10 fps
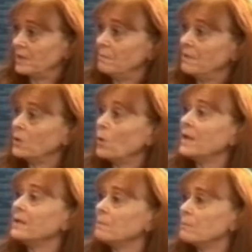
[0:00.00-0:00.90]
and it made
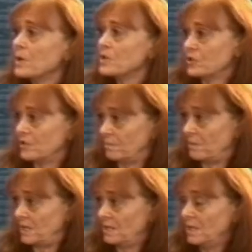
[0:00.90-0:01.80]
quite an impression on
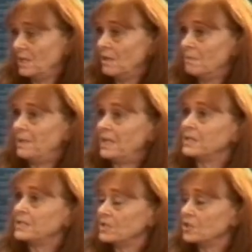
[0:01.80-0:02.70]
me,
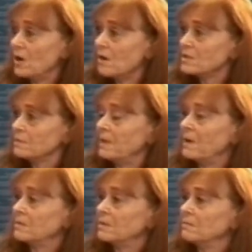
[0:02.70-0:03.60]
because it talked
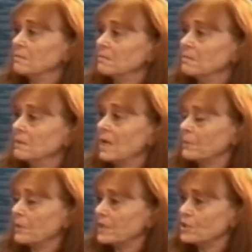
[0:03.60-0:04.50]
about
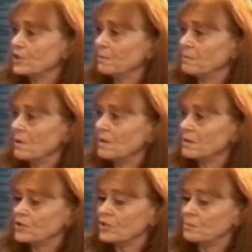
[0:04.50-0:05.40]
librarianship
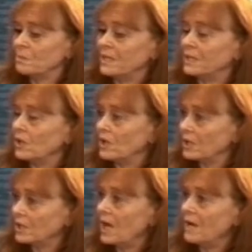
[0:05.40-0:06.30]
not just being an
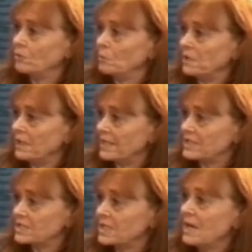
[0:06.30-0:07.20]
archival
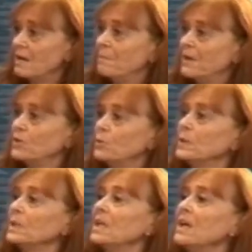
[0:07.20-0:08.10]
place, but you
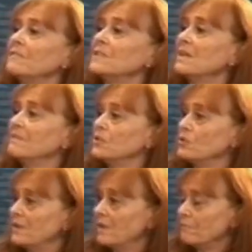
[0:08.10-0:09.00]
really have to have
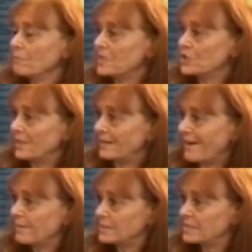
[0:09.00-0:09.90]
information
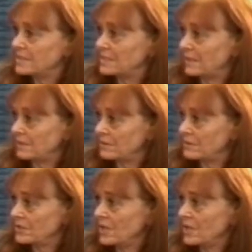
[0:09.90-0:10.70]
analysis centers